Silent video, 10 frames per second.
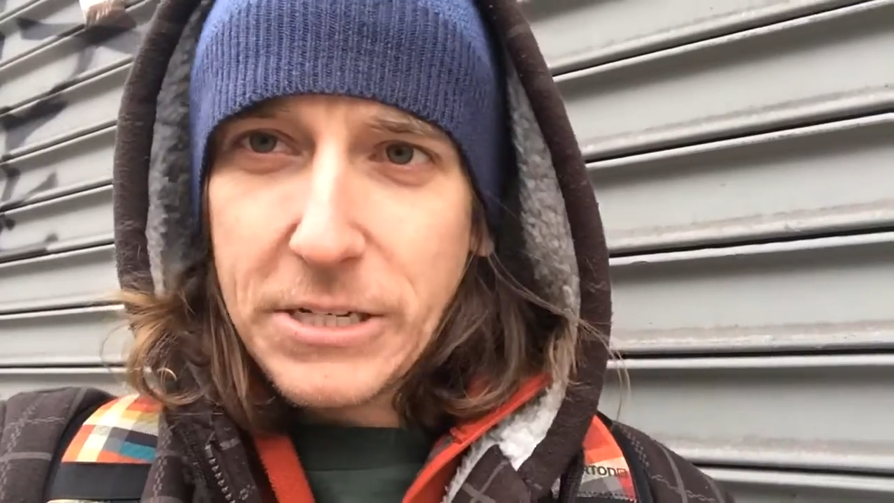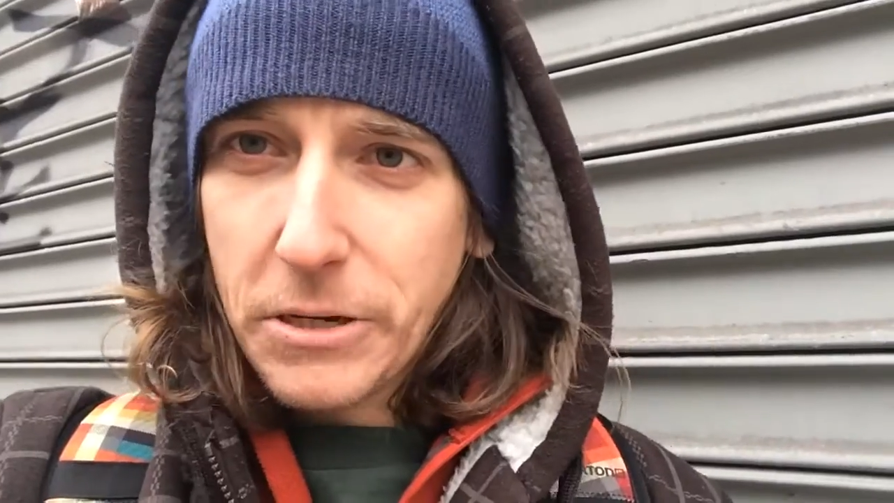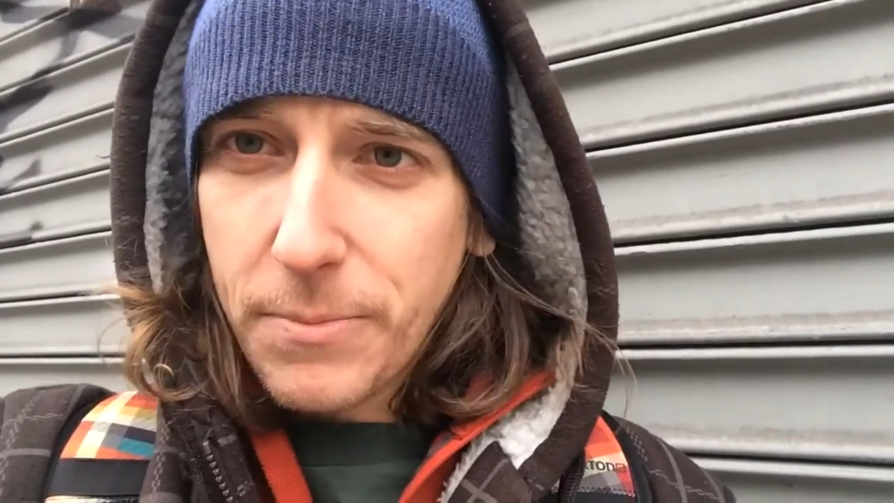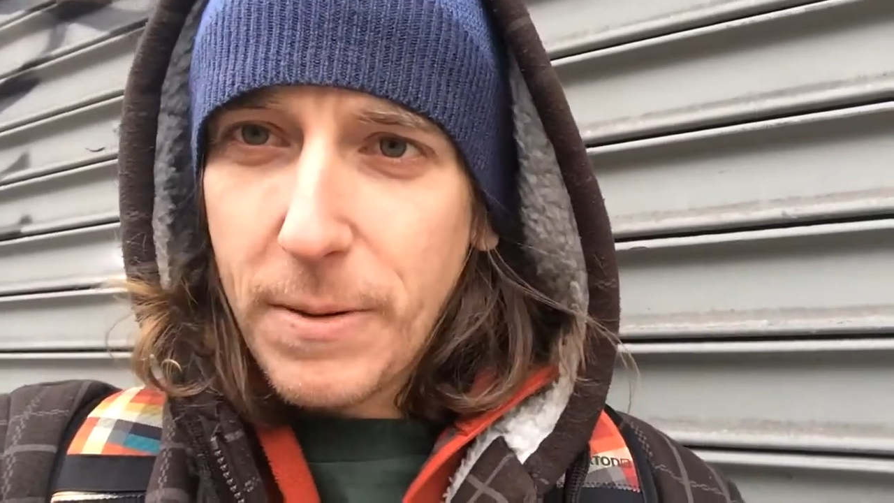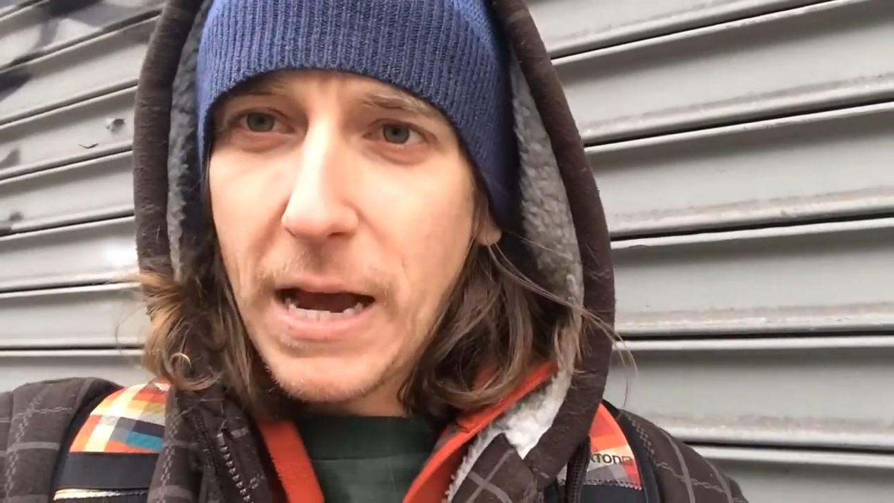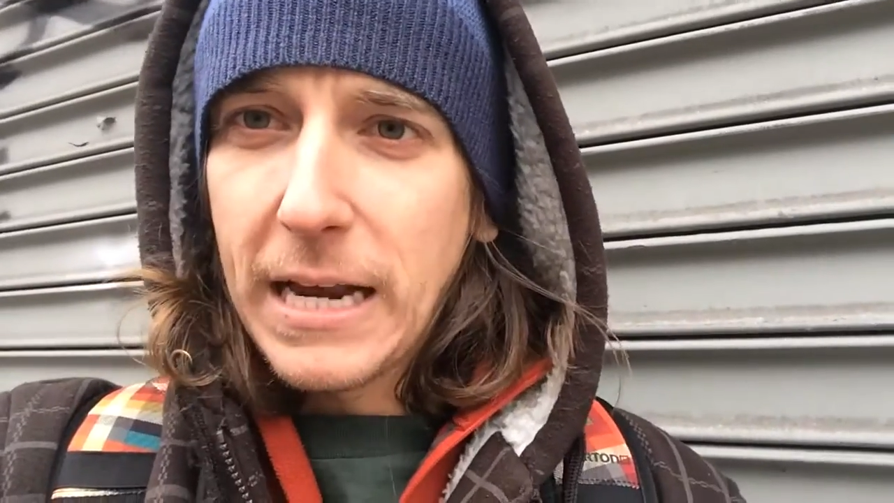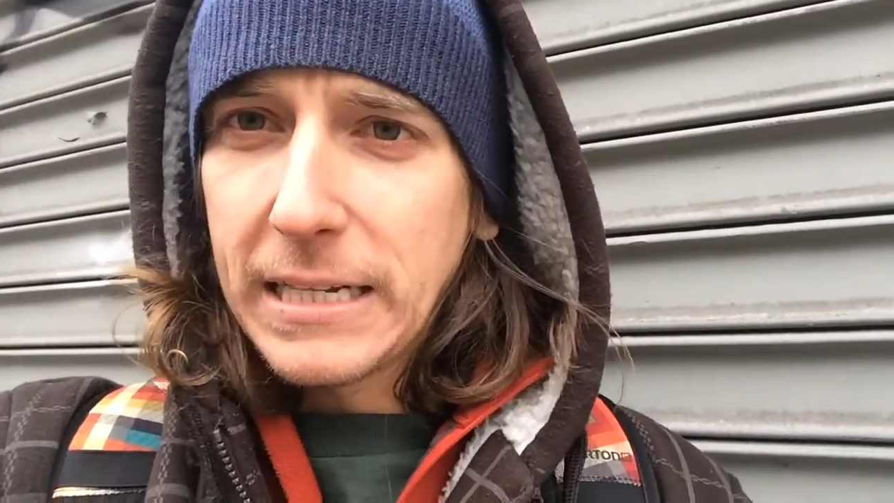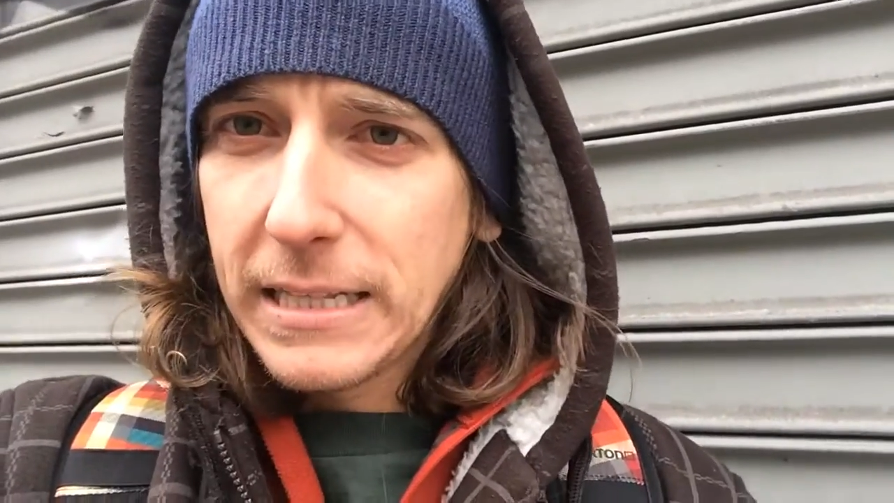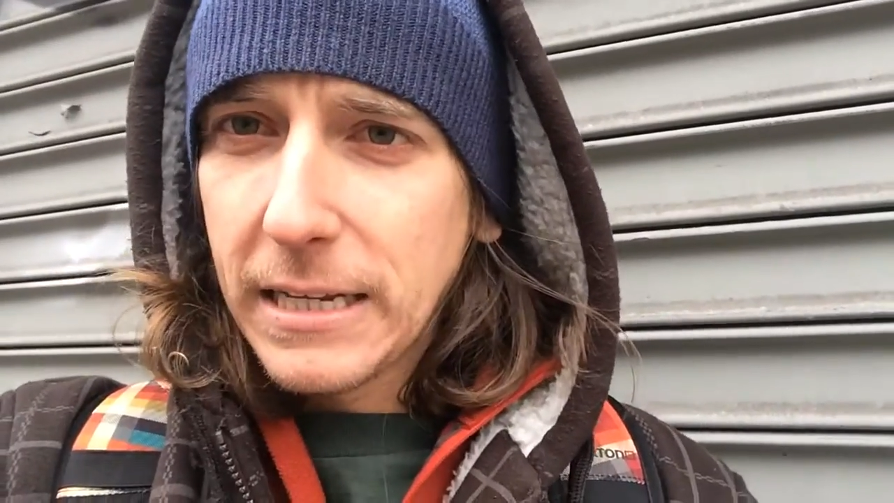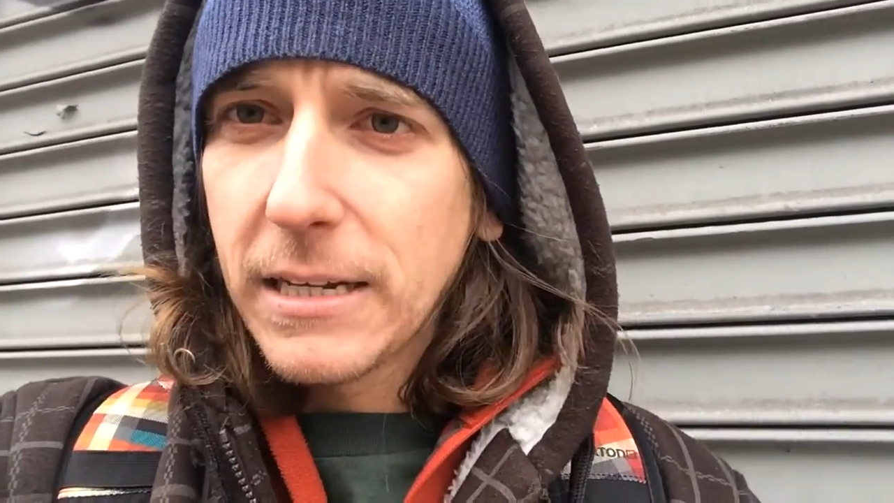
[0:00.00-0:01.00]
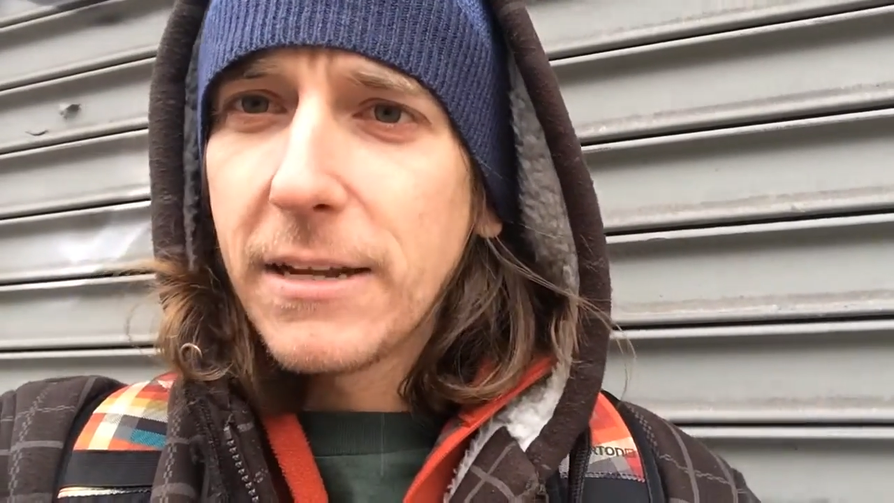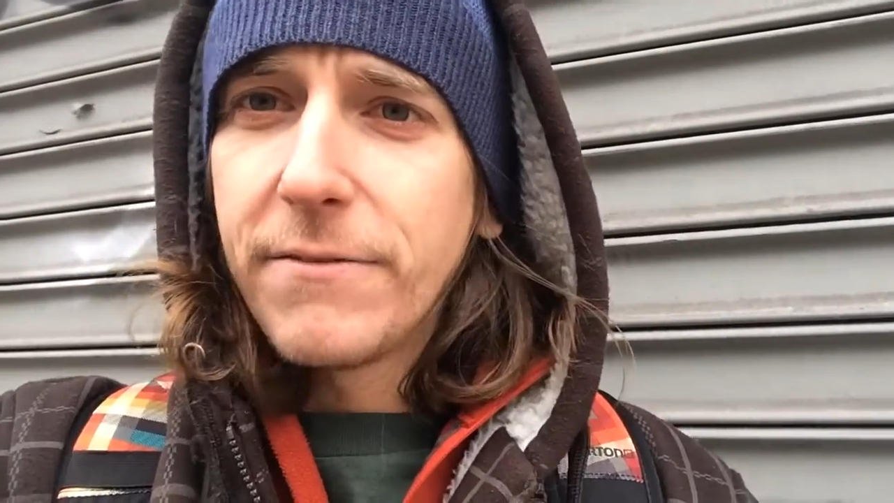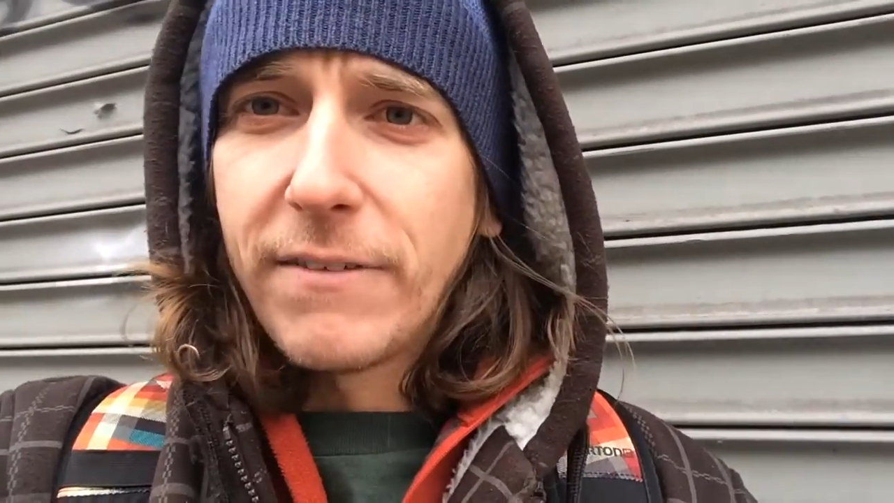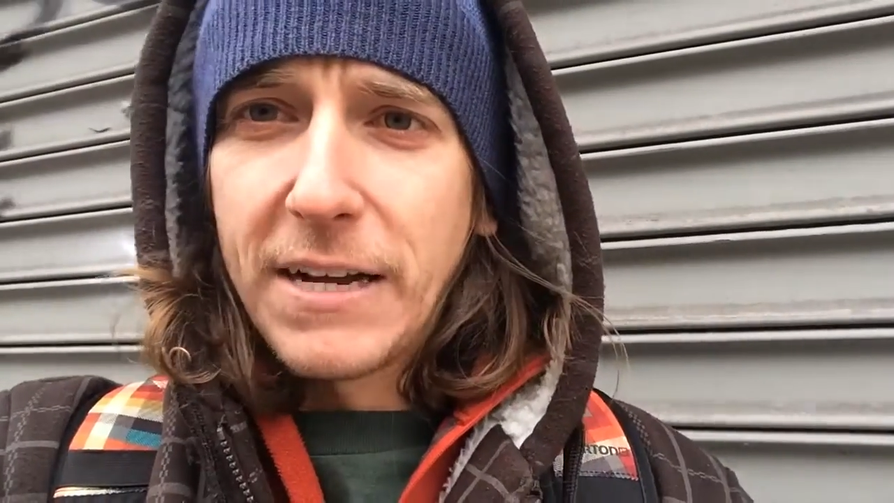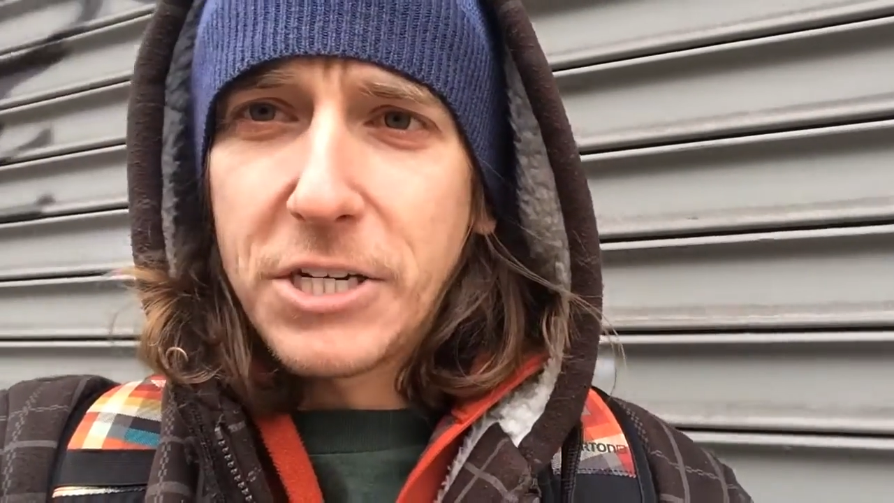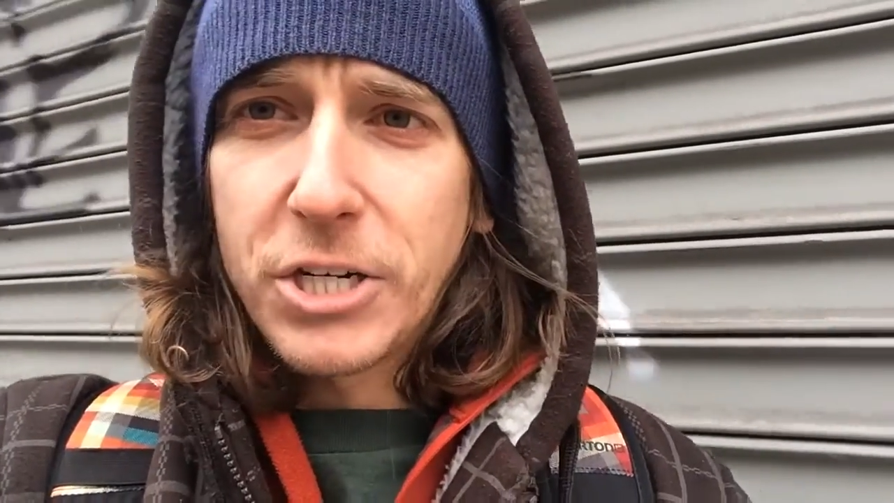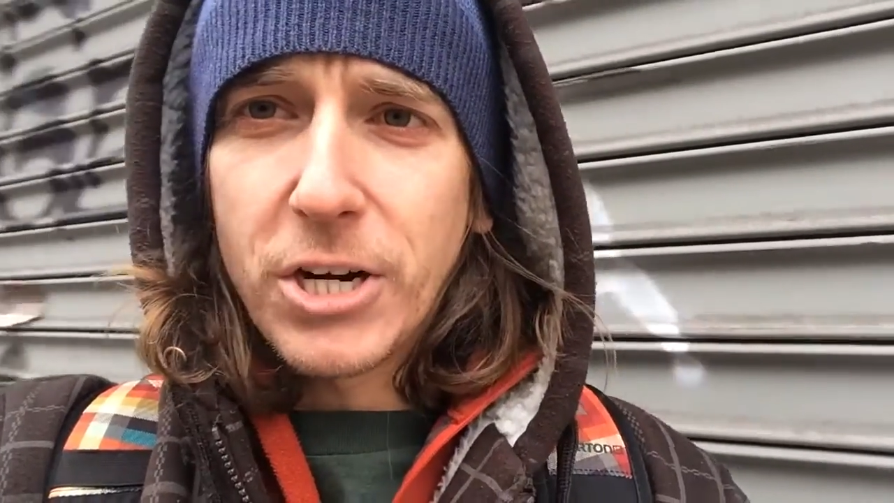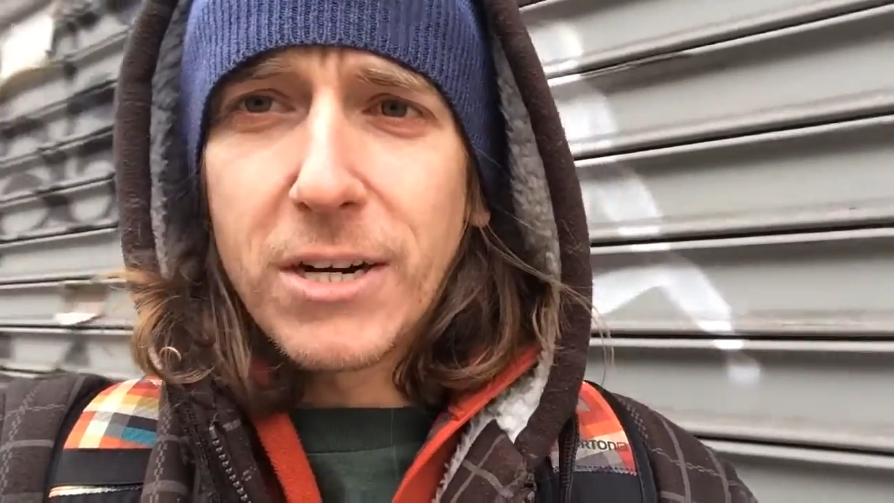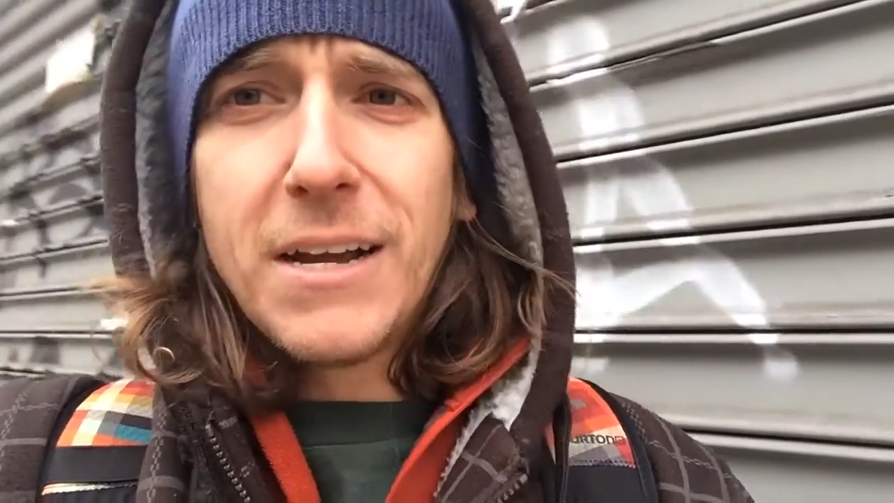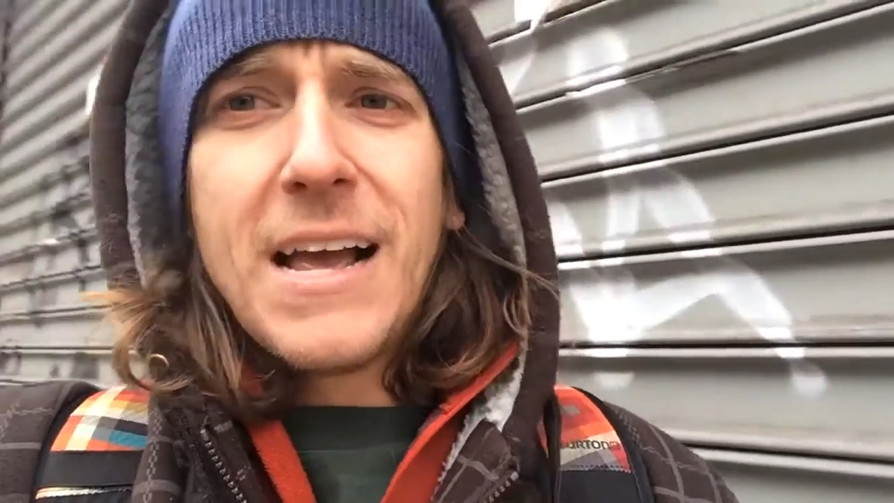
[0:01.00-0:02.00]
Took me on a little adventure.